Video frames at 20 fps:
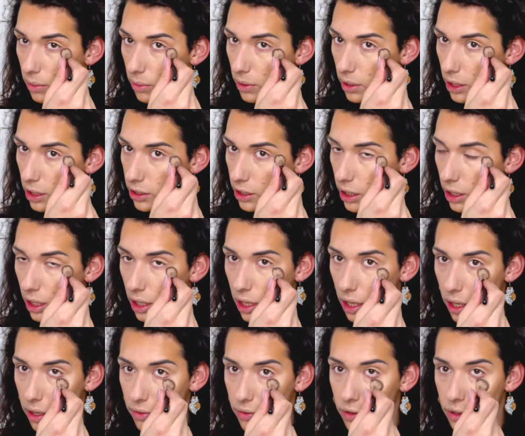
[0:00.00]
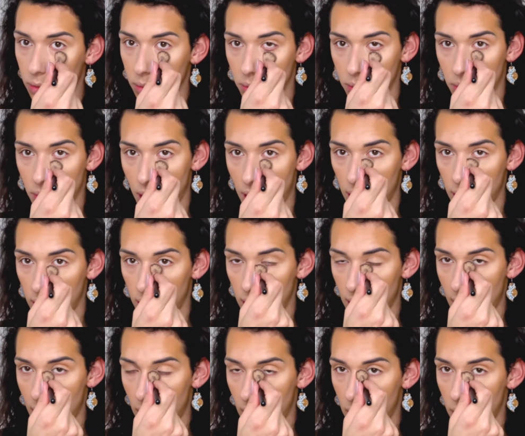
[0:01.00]
because I love to brighten
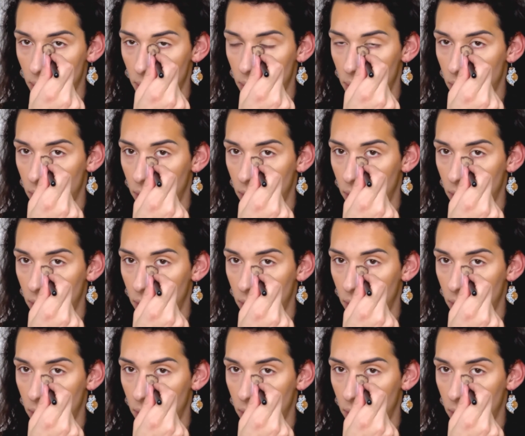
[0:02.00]
that up.